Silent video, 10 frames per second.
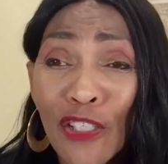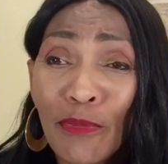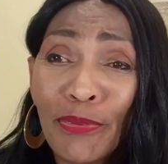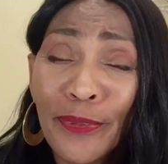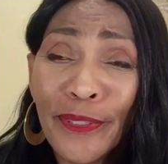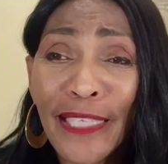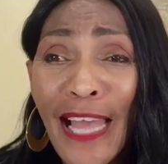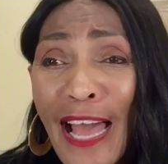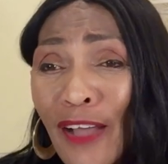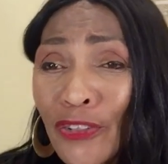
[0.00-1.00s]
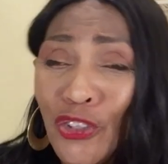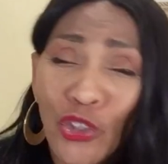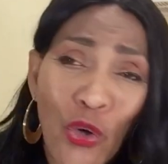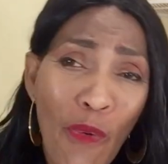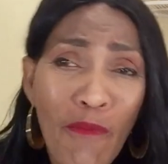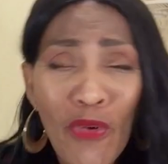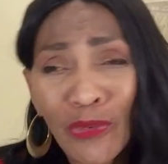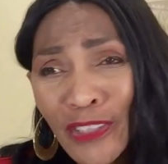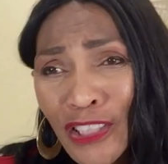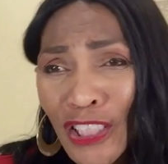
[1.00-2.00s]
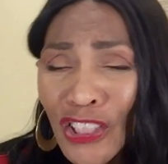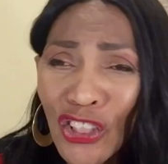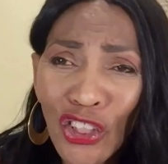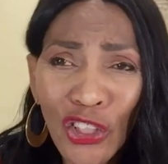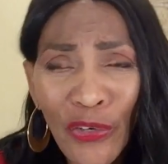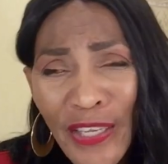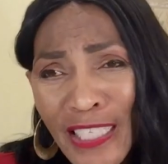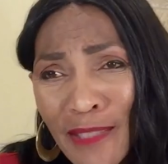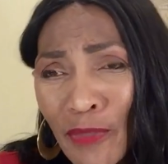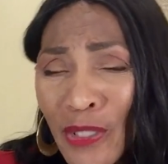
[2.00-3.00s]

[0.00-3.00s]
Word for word: to pull out your most luxurious,